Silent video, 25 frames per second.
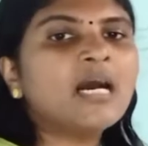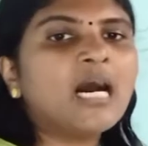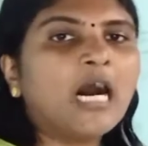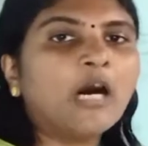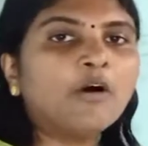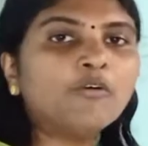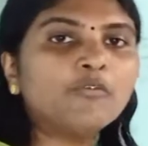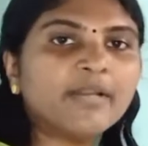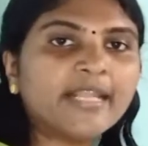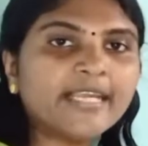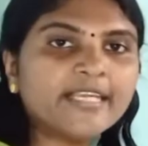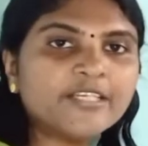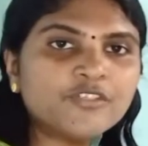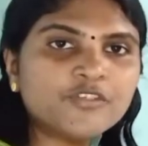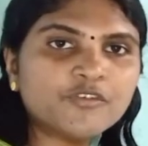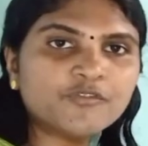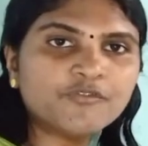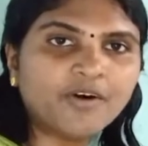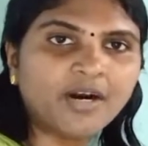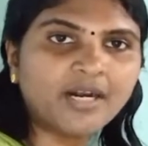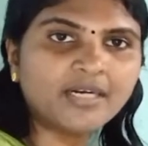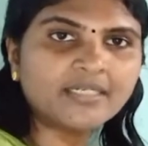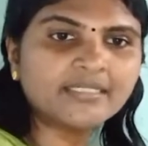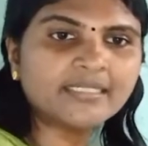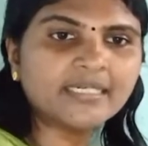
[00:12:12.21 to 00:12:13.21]
out into
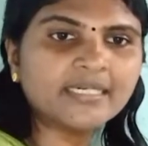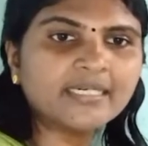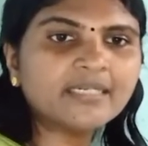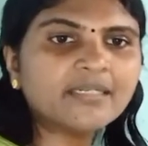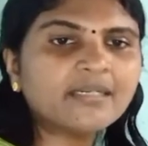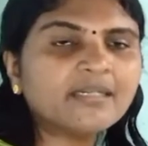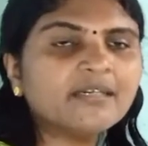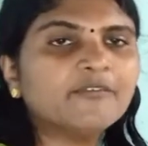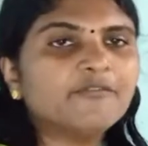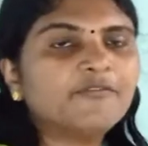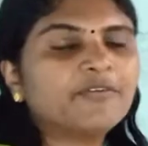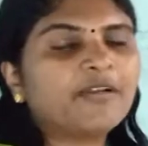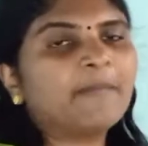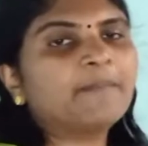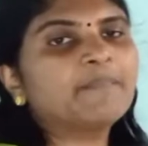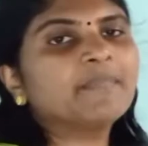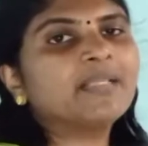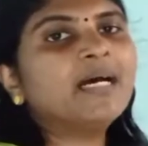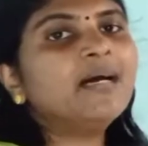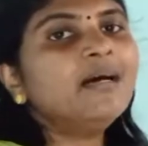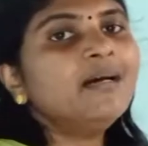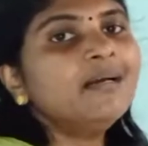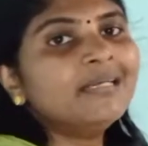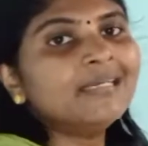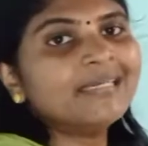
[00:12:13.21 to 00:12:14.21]
water from
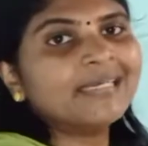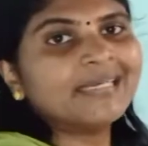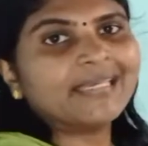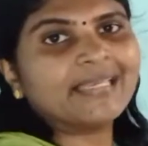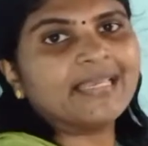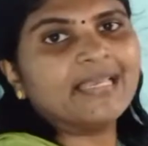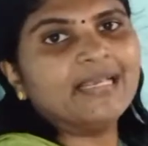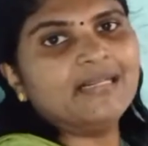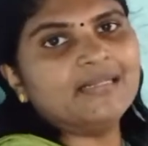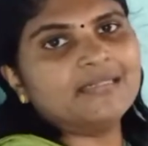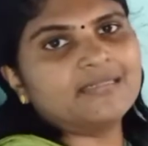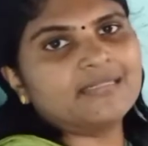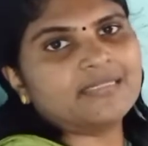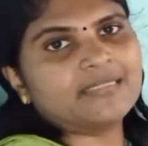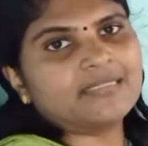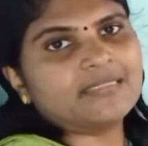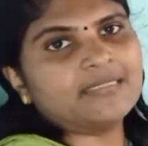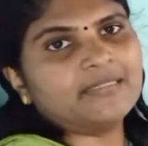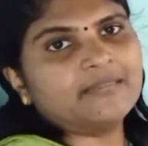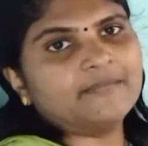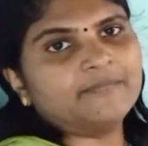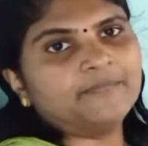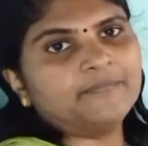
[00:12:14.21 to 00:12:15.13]
the gills.